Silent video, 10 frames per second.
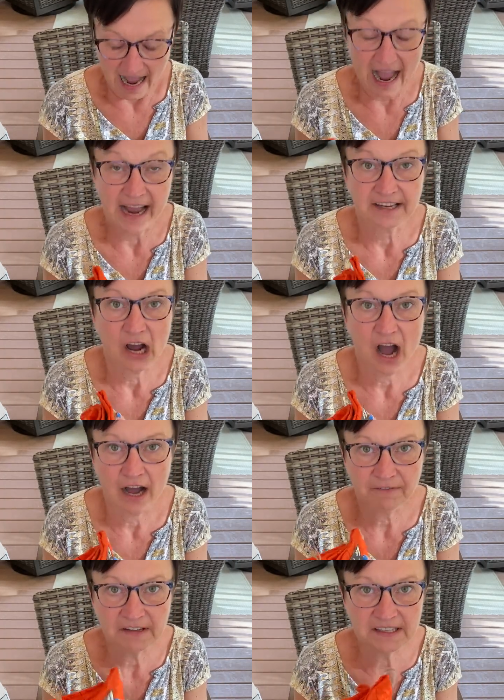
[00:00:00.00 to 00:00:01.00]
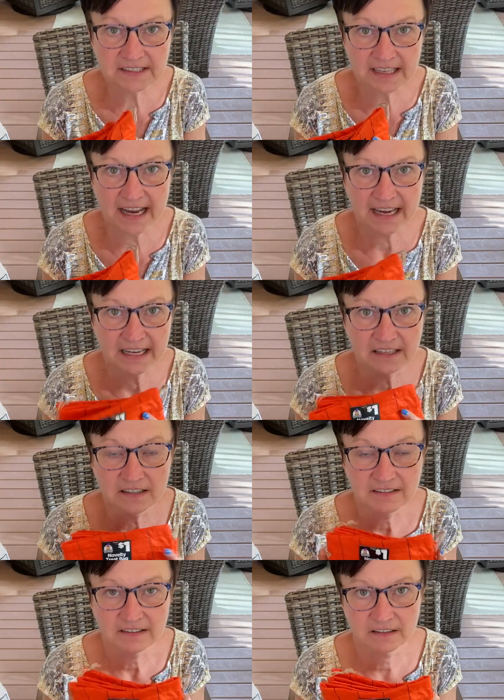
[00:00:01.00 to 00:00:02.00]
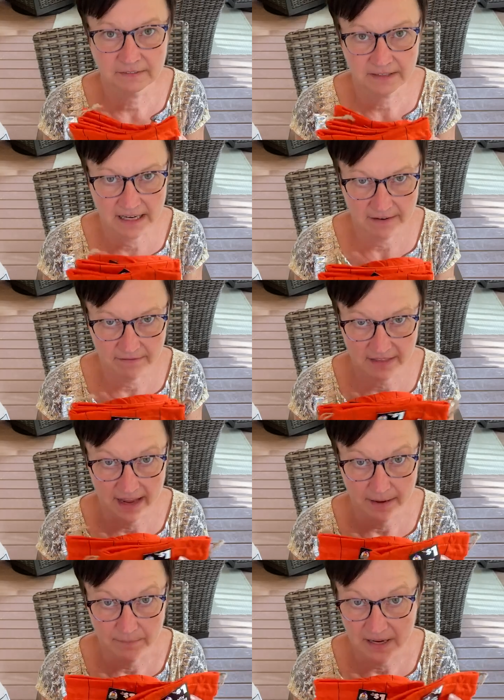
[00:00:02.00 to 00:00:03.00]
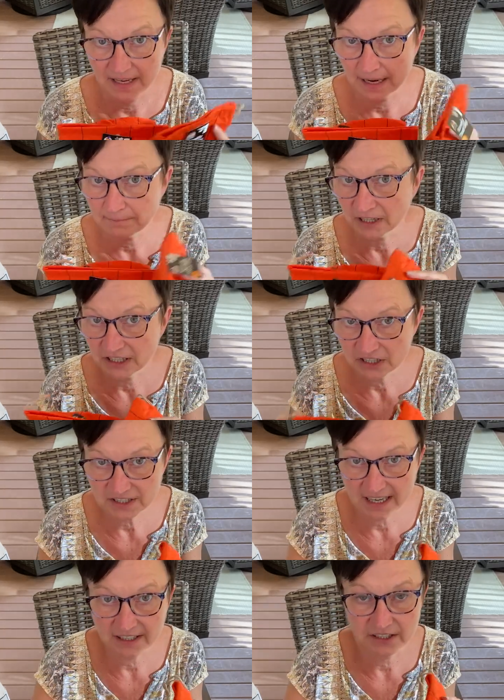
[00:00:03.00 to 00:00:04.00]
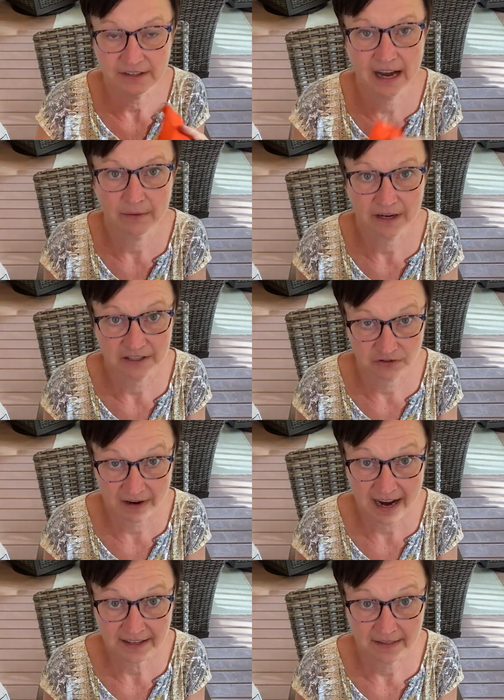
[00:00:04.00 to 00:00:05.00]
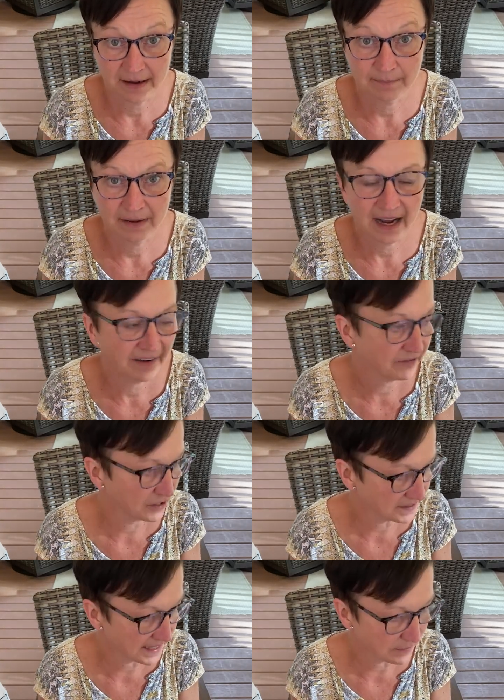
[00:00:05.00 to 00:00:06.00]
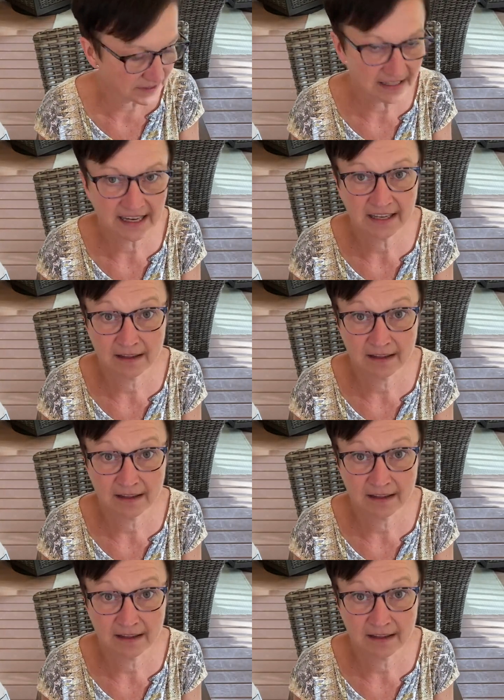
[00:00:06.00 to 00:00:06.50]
I coffee stained 3 of them, and I'm going to tell you how I dried them. At first, I was laying